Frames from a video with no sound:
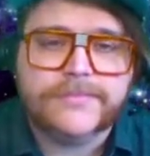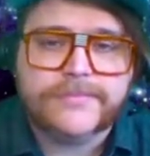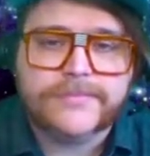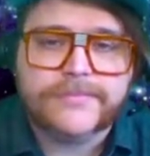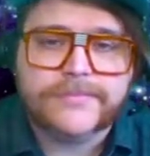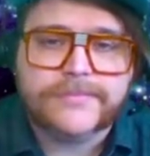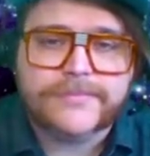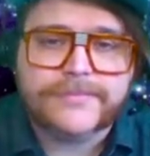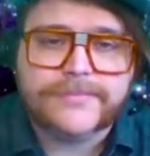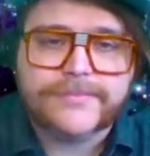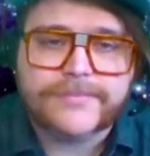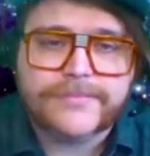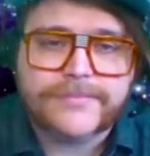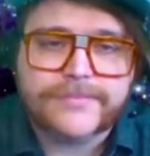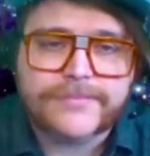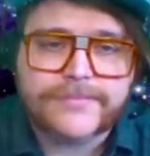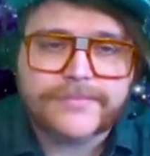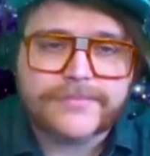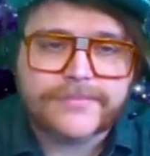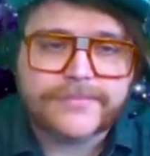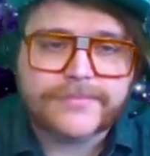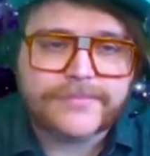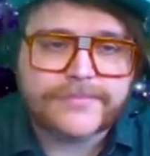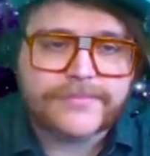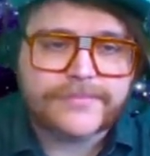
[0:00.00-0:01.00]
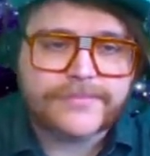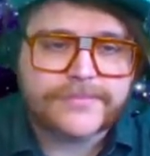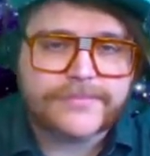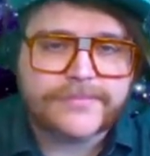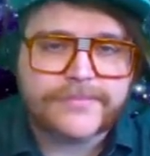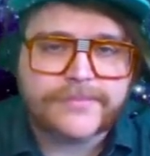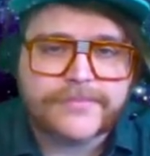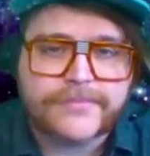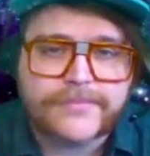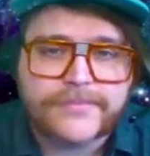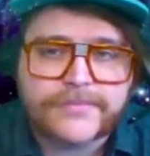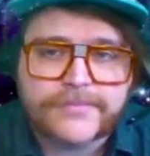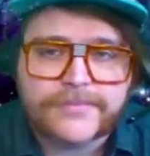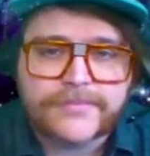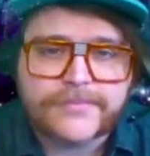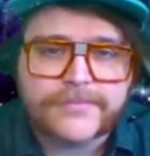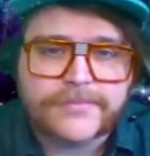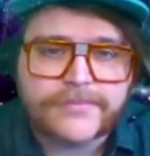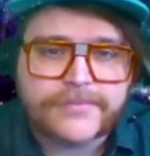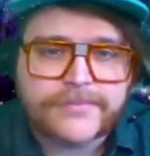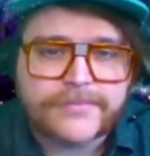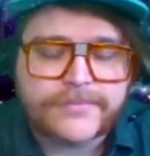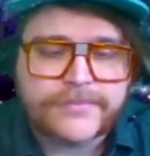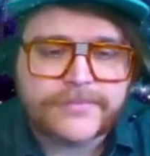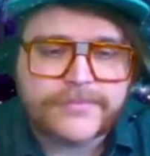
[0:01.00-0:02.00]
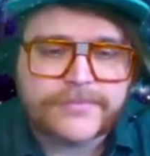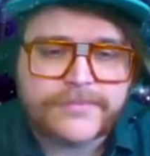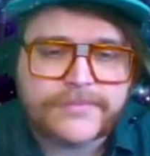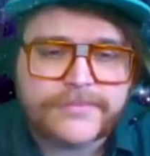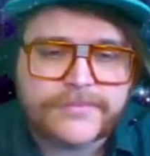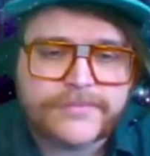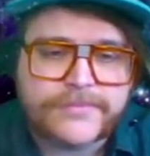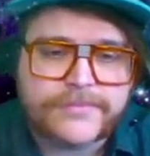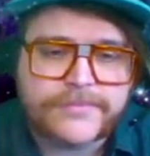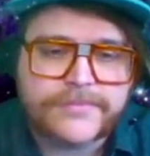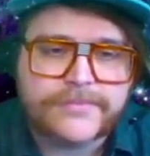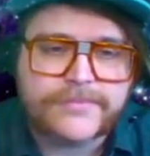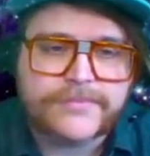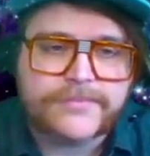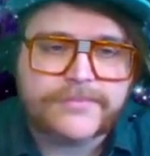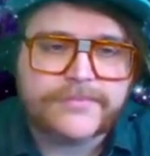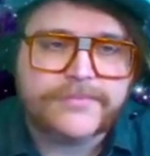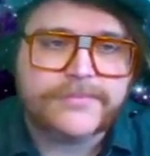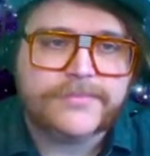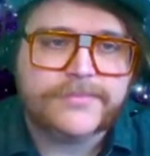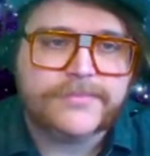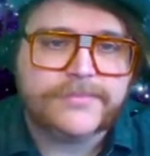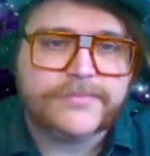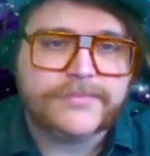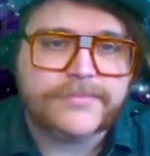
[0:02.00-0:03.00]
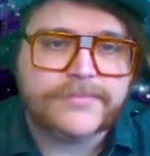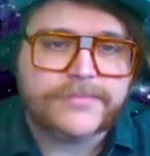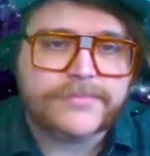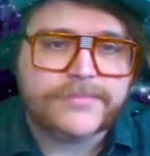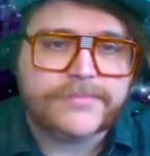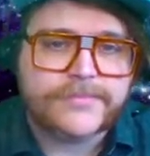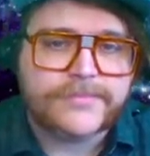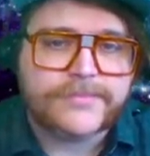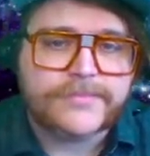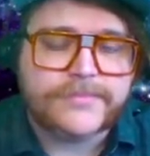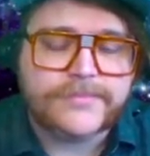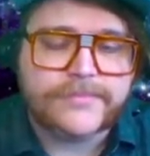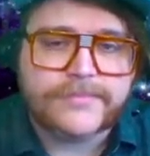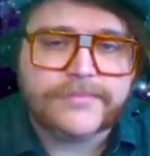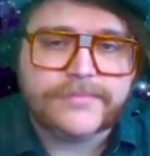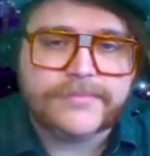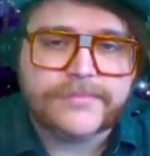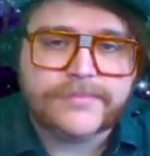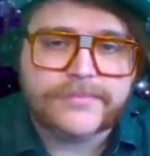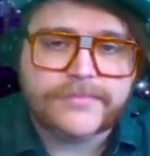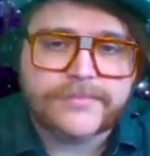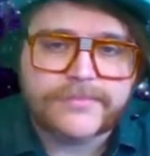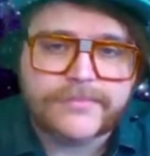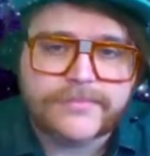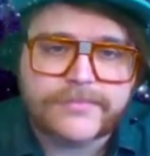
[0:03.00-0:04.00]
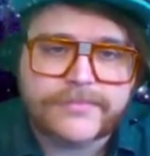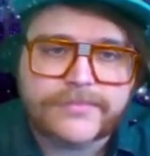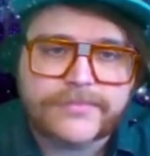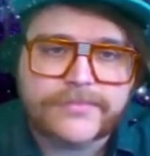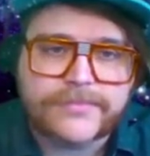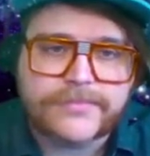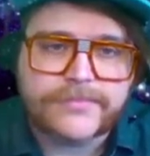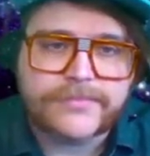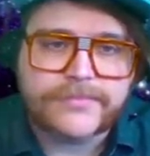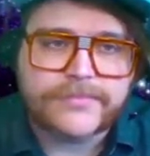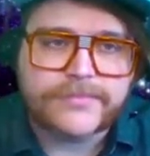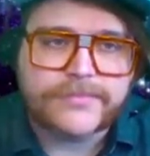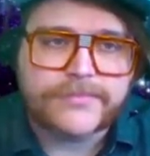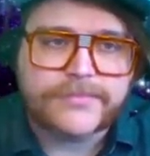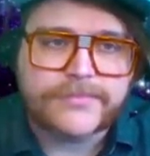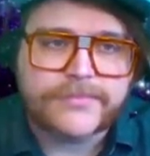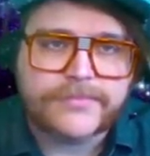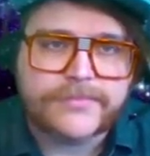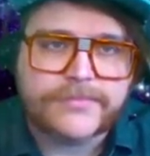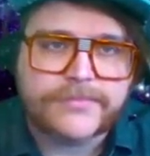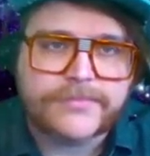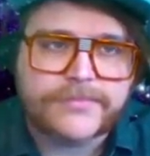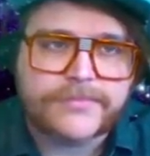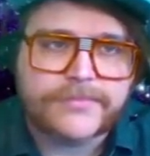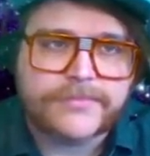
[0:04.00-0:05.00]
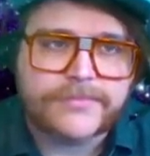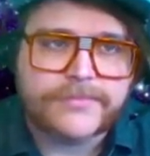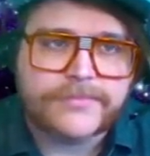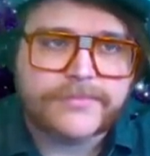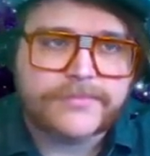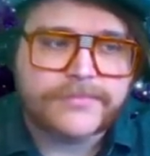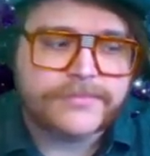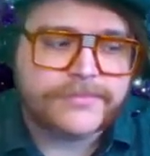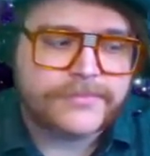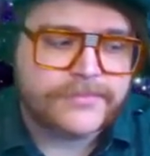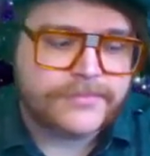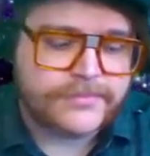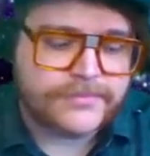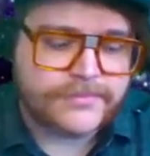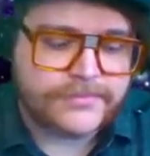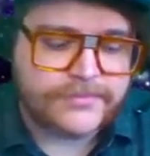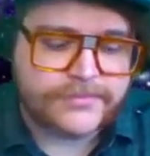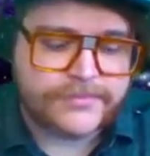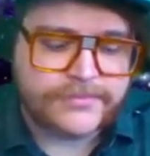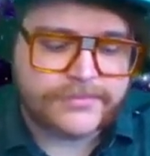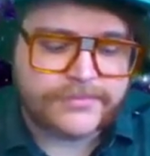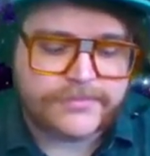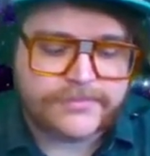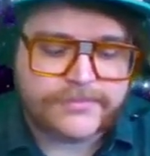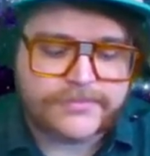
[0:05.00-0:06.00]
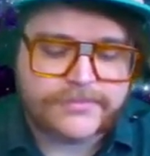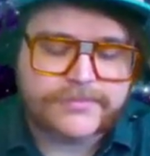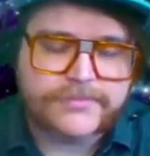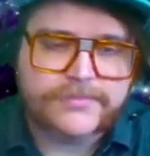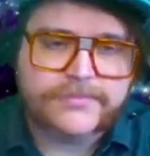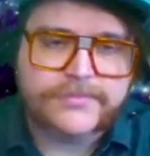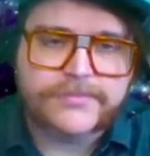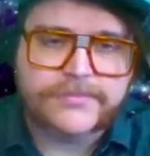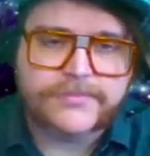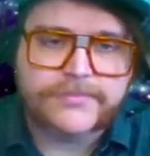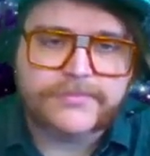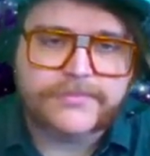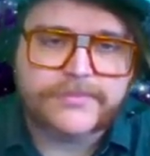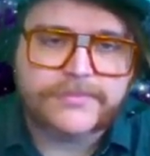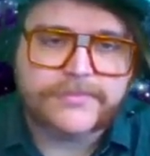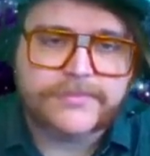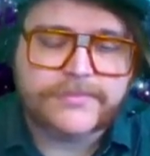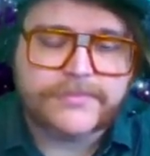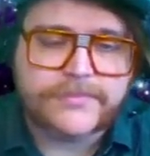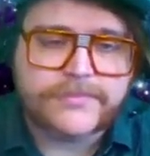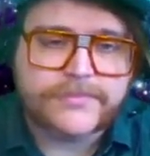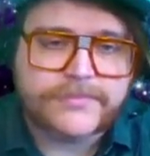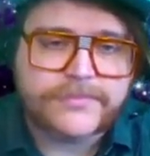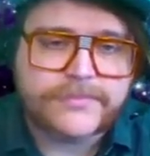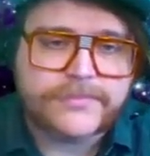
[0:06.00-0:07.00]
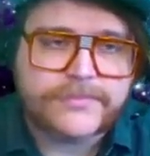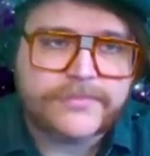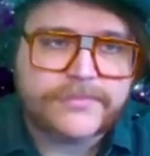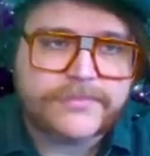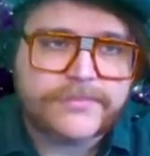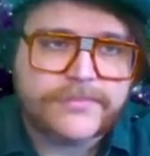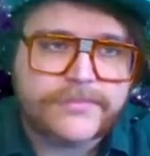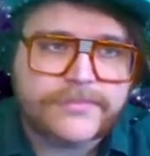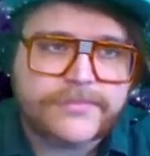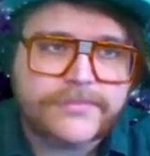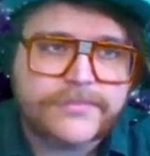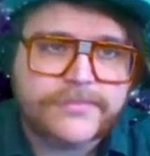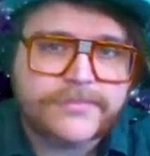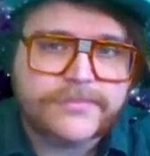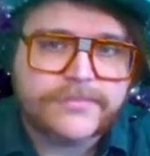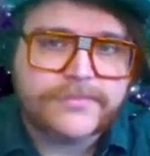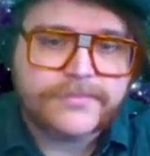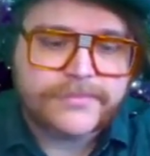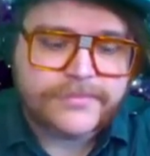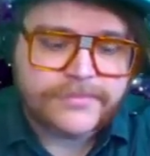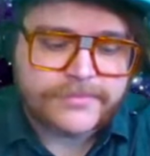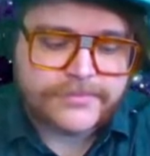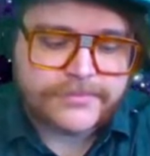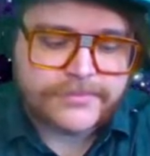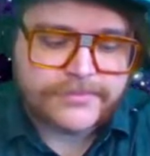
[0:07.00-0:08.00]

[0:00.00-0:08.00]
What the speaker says: The person shown says nothing.